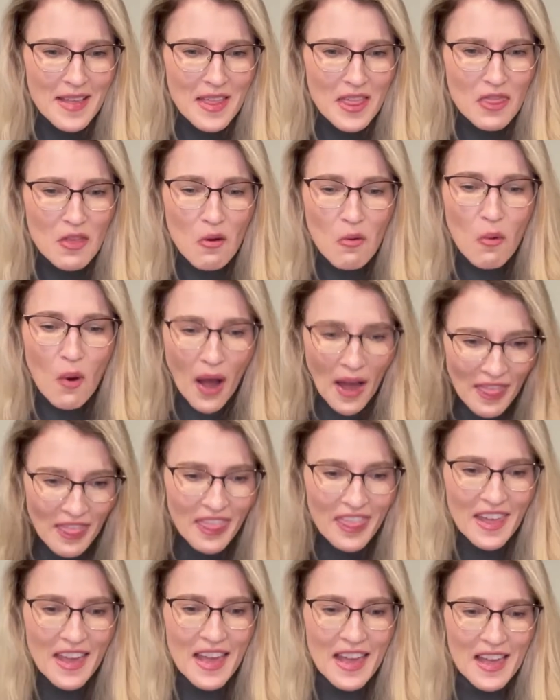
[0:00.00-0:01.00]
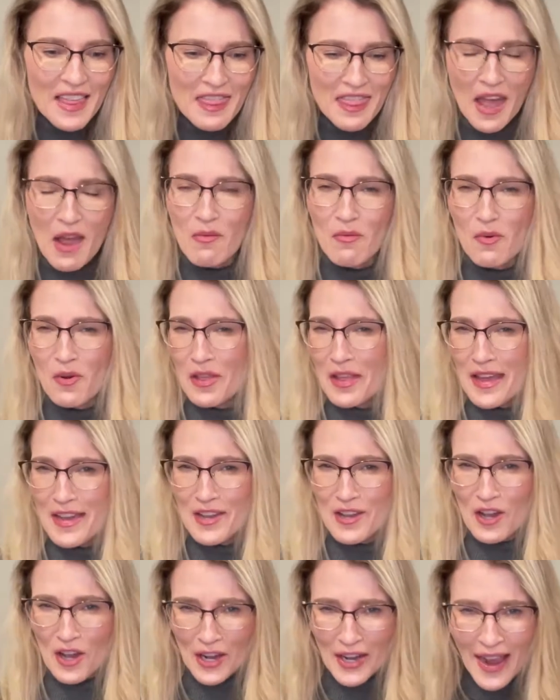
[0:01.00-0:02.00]
the one thing that we're
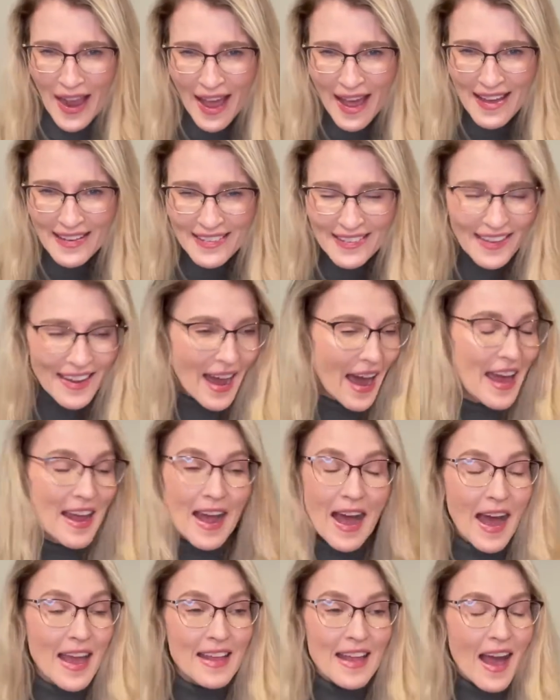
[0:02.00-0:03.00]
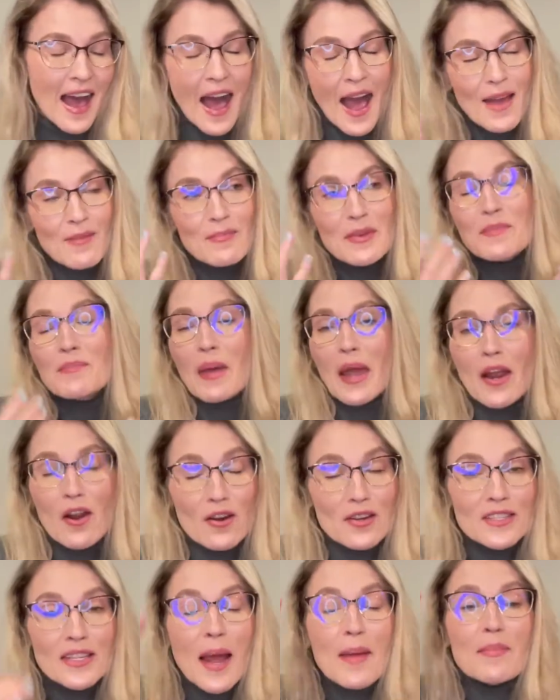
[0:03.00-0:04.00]
like good at. I'm
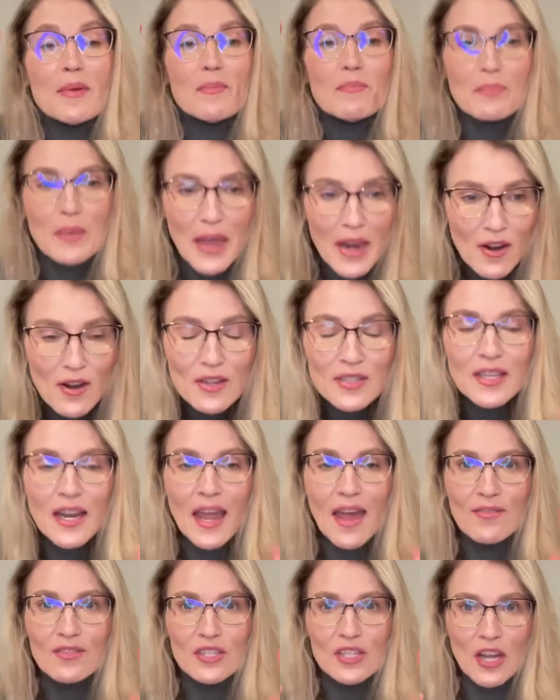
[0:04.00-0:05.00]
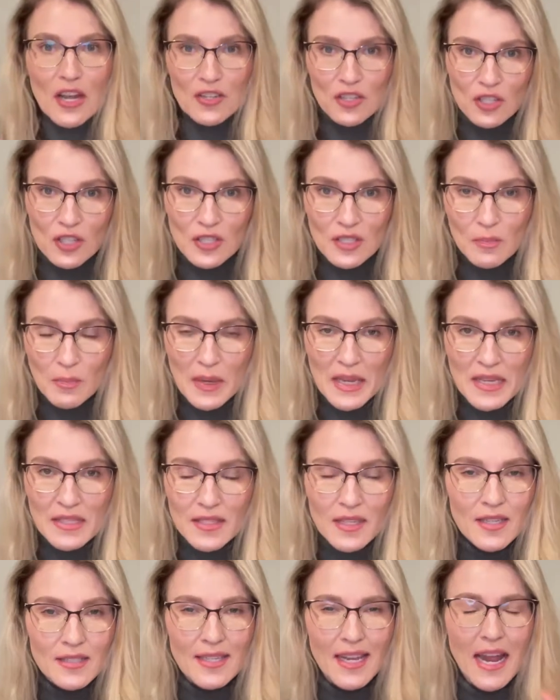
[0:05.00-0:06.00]
embarrassed. I'm embarrassed I haven't touched this piece
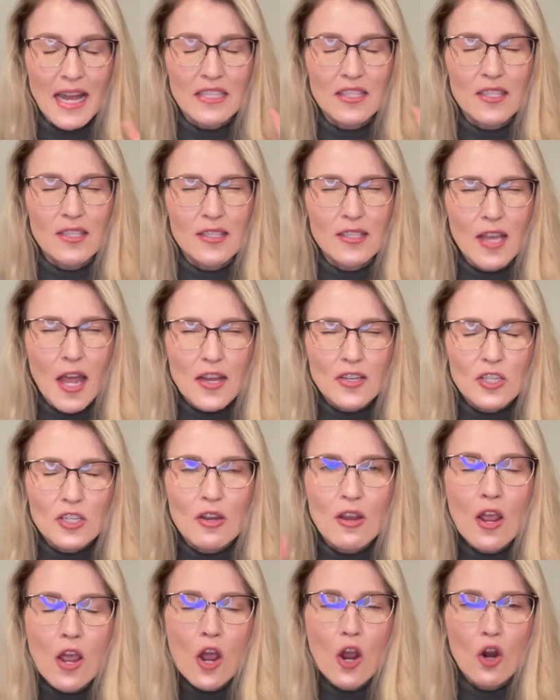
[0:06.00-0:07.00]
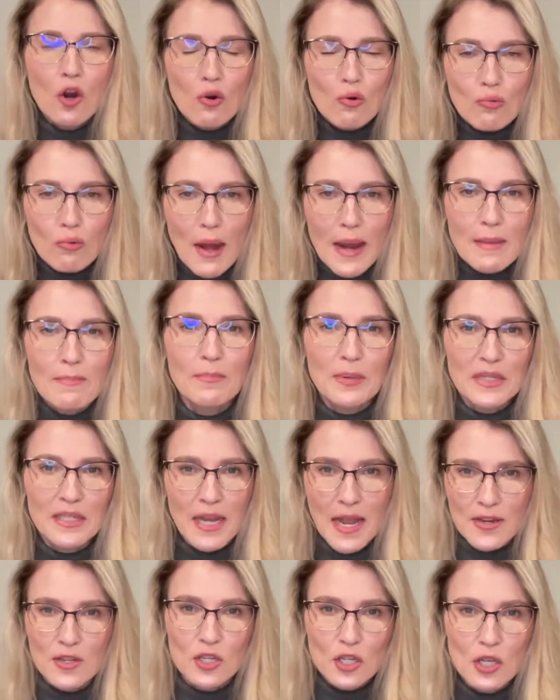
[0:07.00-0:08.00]
because it has such great
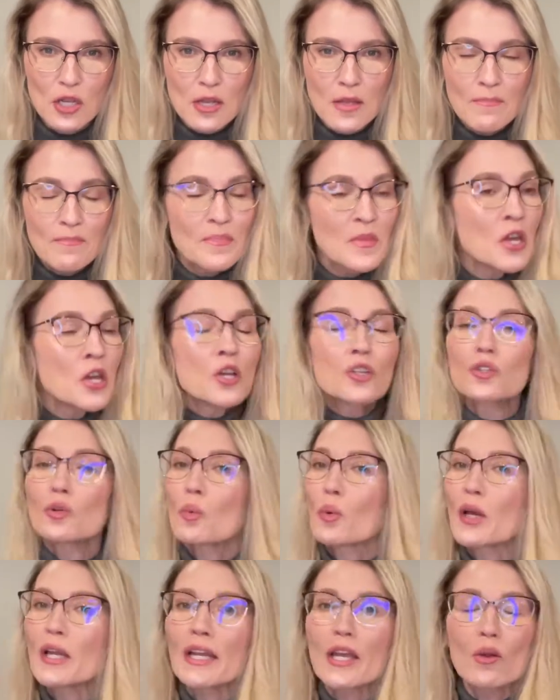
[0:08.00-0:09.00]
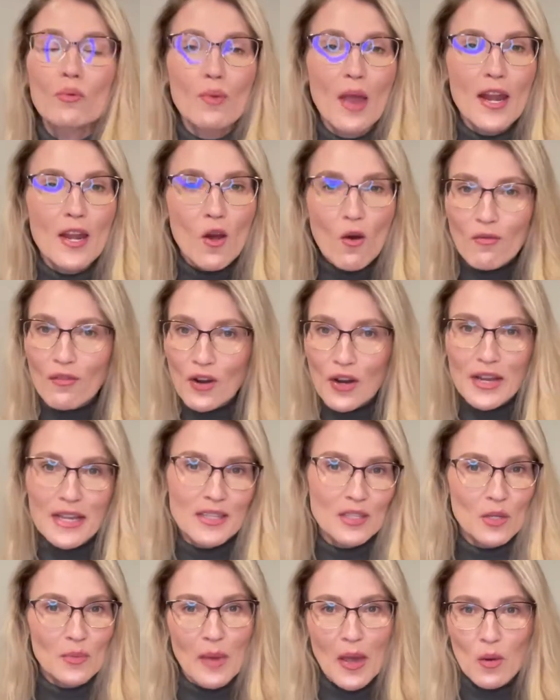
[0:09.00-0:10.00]
potential. So we're gonna get right over
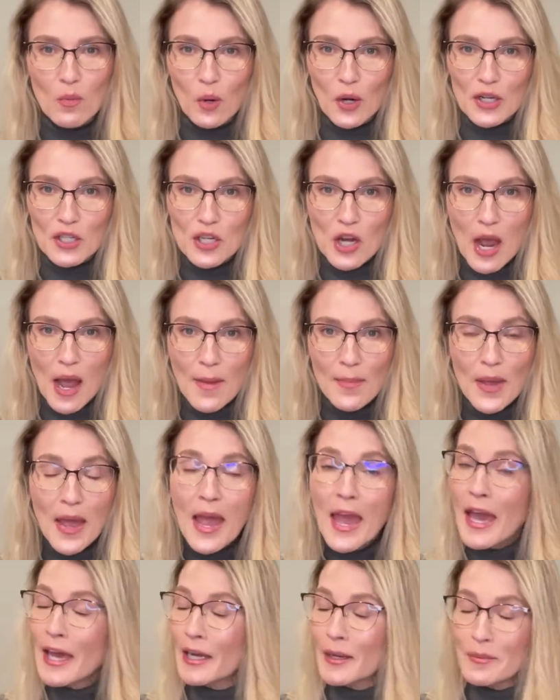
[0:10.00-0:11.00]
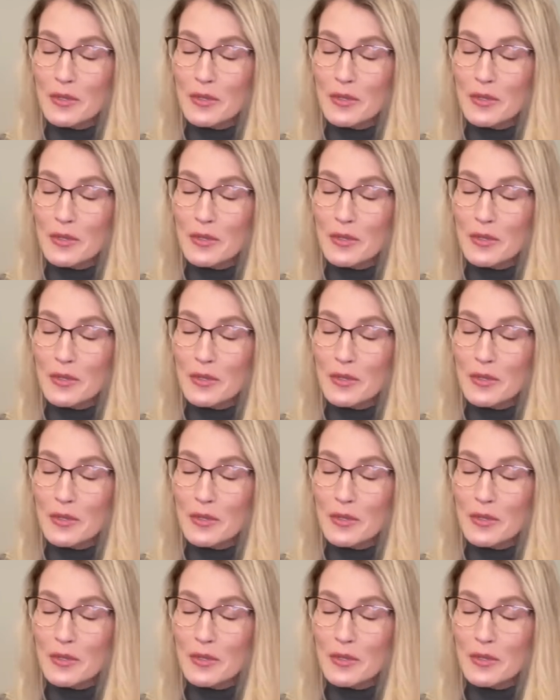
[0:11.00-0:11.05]
into my workshop and I'm